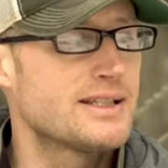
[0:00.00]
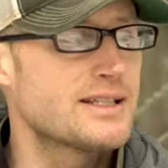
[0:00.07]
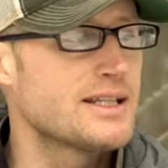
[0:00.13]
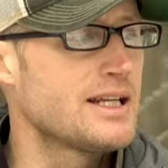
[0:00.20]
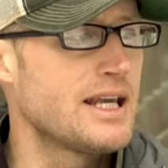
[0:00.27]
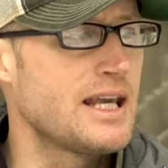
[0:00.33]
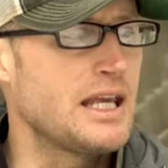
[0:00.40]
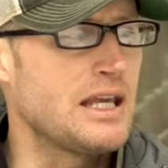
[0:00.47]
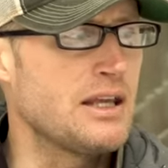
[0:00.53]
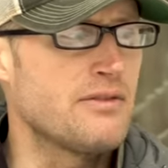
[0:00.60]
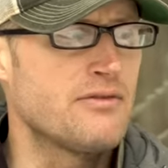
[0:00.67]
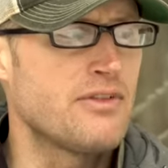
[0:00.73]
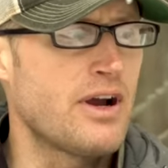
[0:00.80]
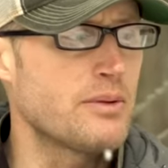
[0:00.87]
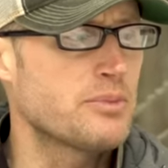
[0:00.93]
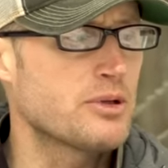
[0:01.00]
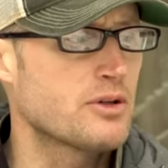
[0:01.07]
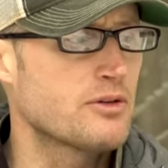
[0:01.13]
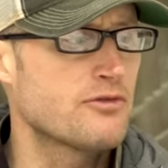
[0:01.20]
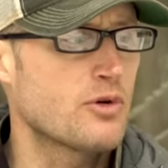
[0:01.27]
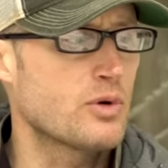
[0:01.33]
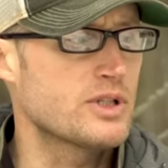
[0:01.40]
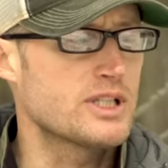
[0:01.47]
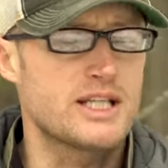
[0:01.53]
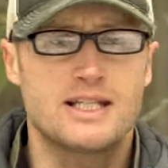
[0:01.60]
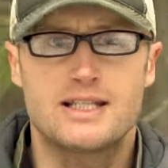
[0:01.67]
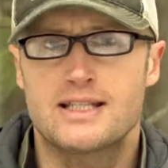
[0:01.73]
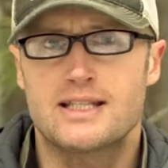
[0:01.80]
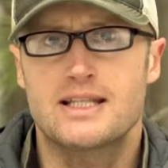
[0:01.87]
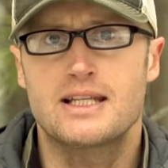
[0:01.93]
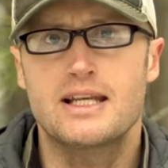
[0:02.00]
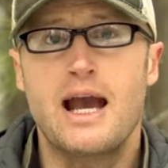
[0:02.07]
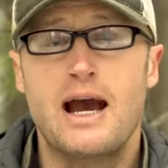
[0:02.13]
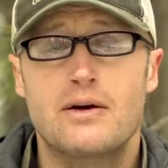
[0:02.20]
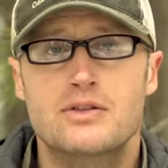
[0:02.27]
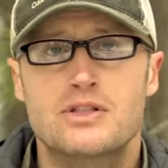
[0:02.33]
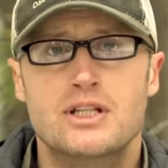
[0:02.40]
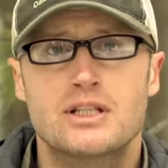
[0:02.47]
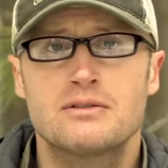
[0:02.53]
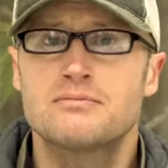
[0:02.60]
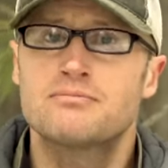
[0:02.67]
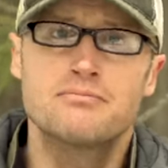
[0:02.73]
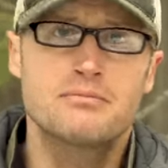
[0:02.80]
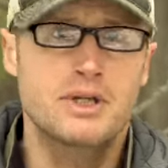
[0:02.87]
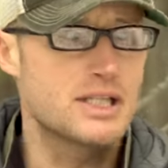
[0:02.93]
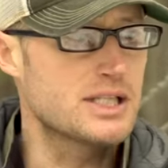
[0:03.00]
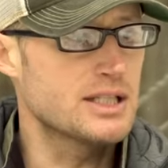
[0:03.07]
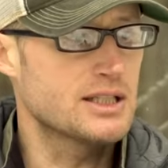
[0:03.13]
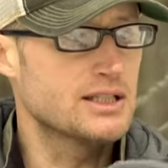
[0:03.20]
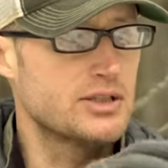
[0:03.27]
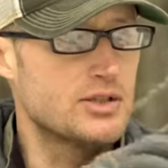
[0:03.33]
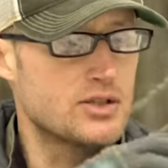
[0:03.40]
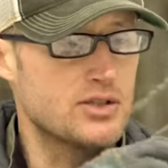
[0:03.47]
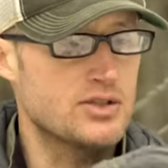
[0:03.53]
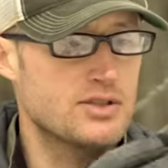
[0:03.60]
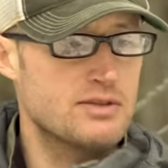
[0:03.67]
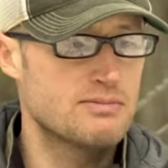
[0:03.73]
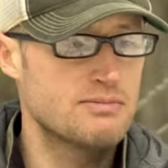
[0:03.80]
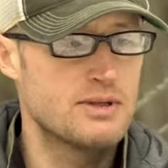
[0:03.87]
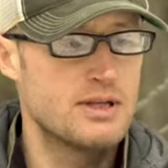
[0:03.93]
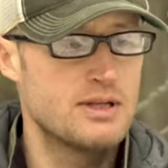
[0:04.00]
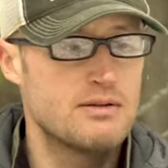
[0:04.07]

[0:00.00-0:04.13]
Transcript: It's in a Viper 14C housing, basically just